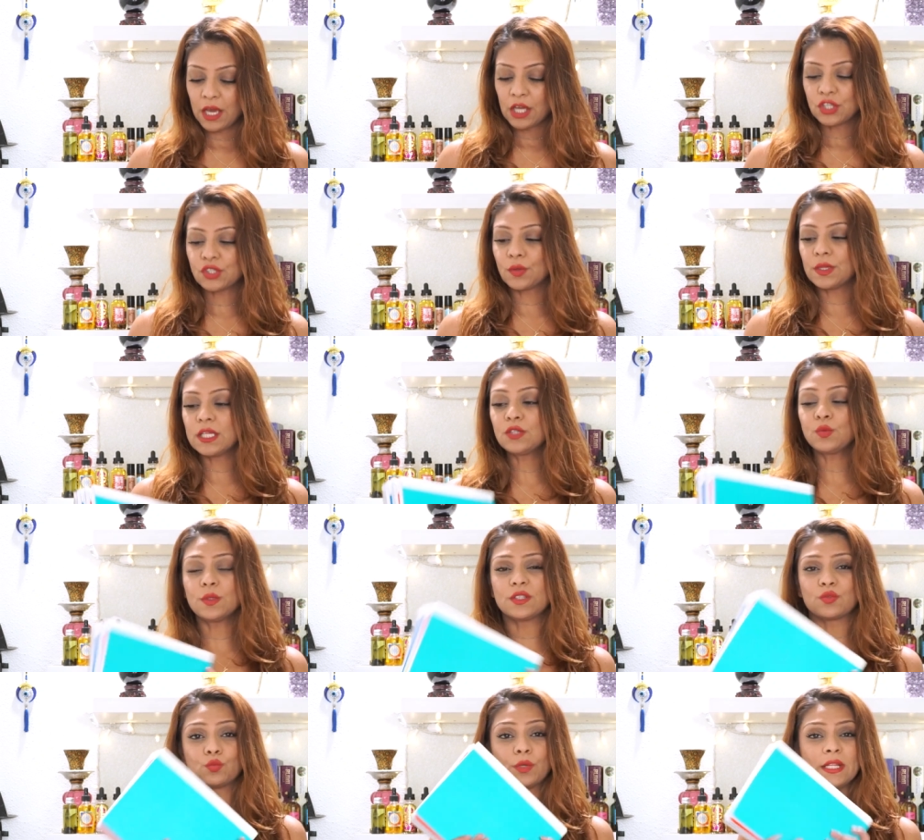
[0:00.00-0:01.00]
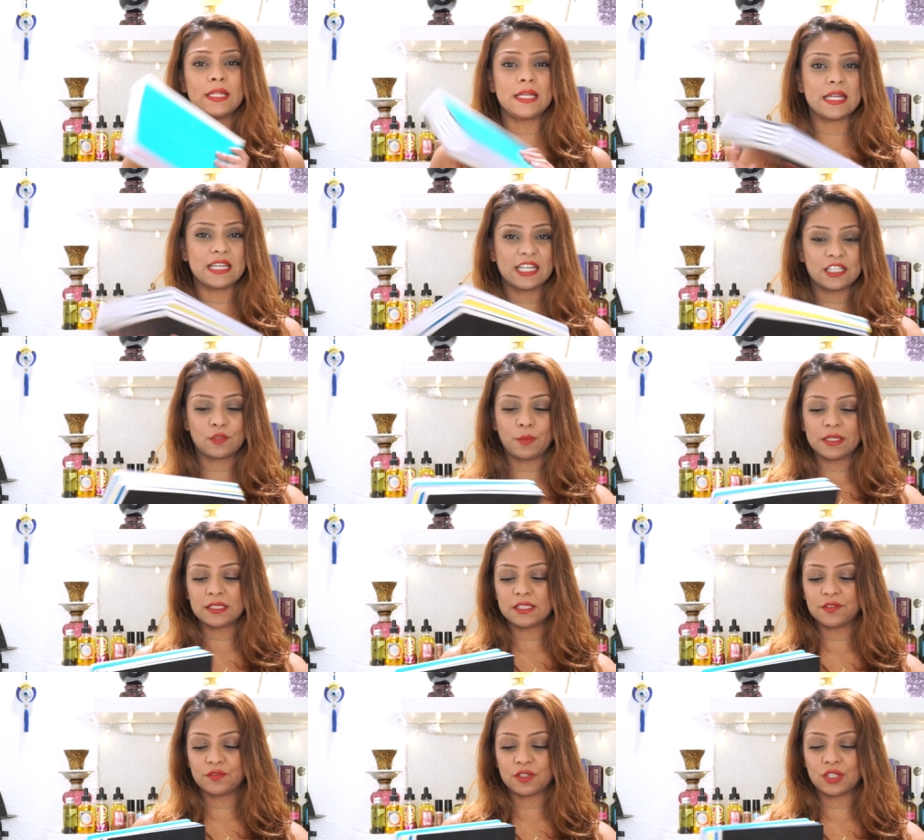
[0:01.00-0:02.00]
So this was really
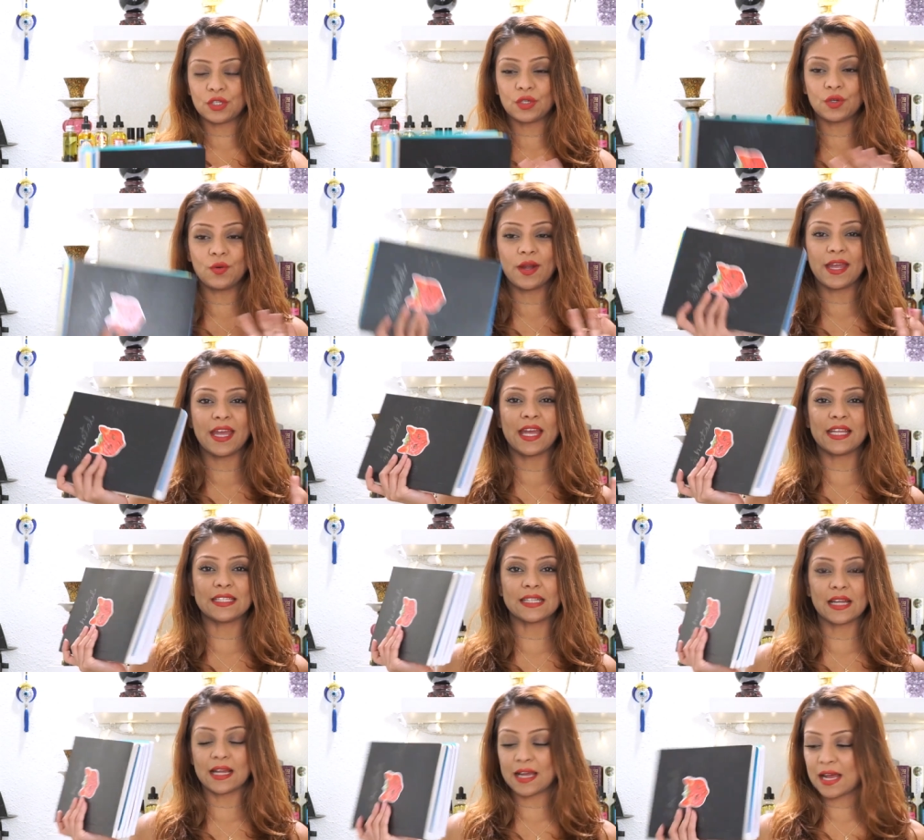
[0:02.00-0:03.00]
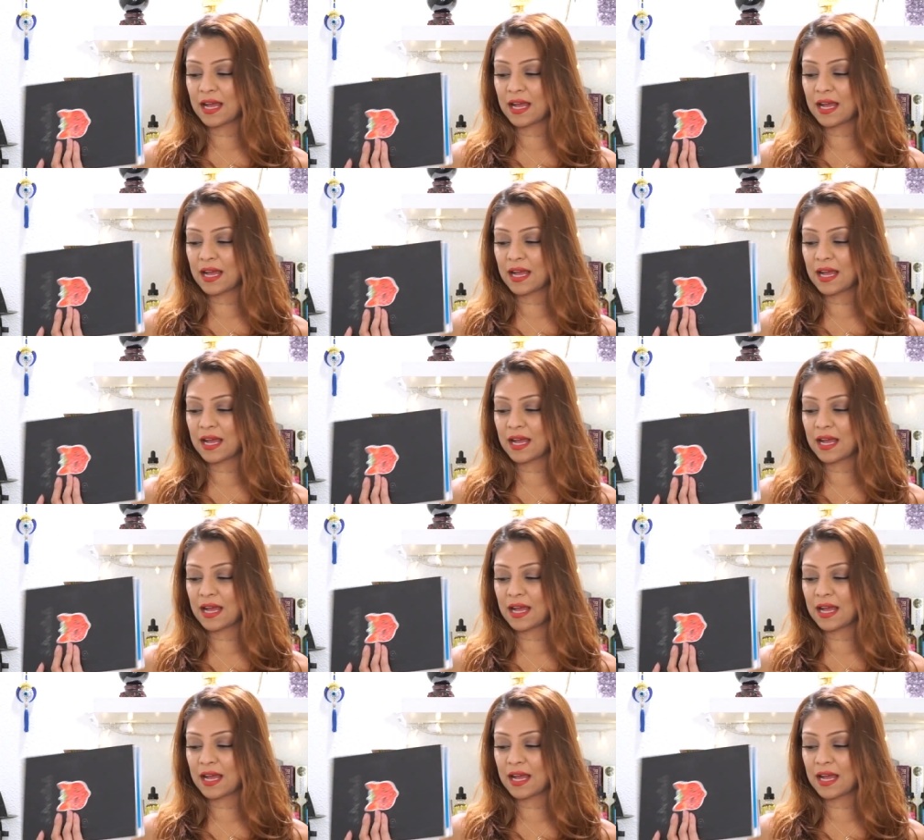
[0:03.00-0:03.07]
inexpensive too, and